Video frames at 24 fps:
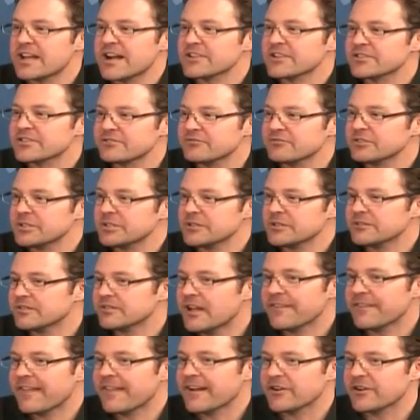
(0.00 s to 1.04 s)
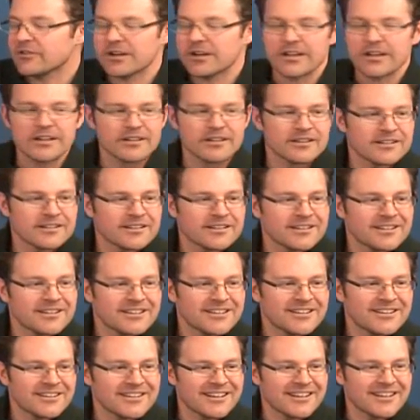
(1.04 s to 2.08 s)
actually really not that great.
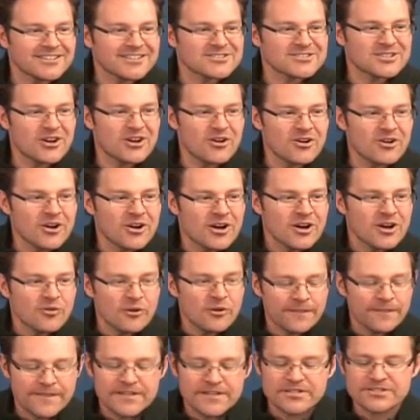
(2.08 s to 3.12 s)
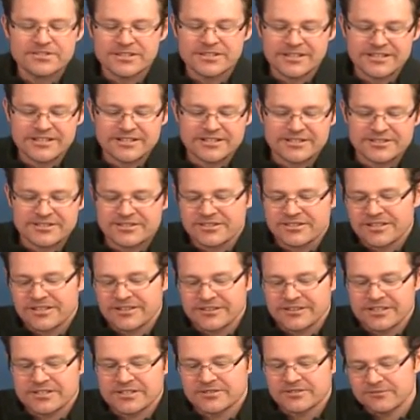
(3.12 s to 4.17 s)
Okay, so what this does,
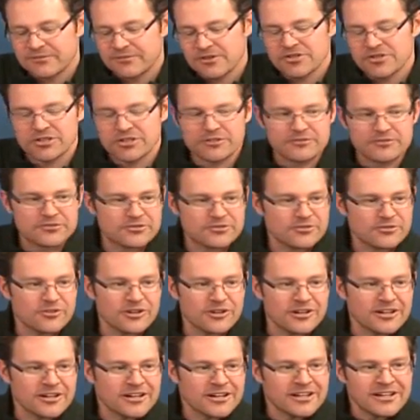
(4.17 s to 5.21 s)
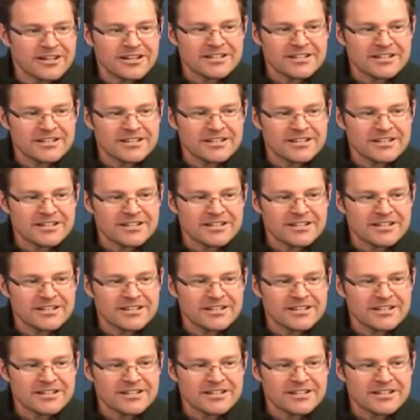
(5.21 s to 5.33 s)
this version of sort,